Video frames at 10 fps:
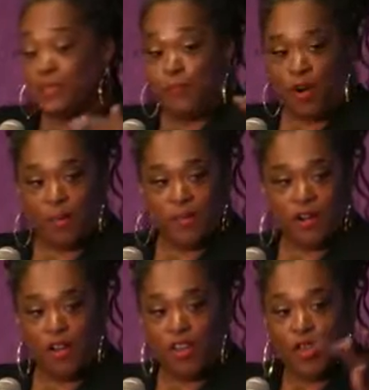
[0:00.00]

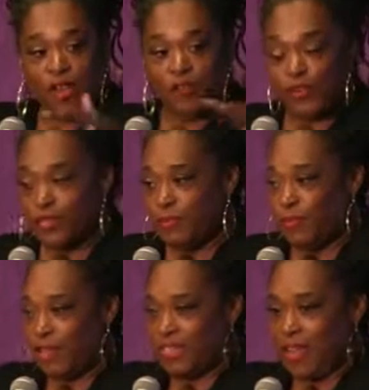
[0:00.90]
department or law
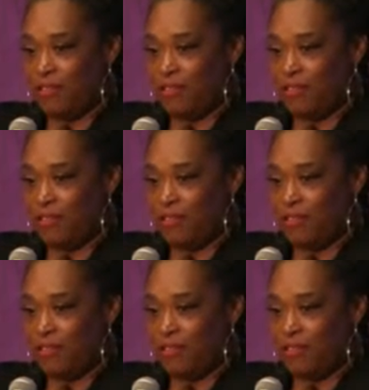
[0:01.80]
enforcement was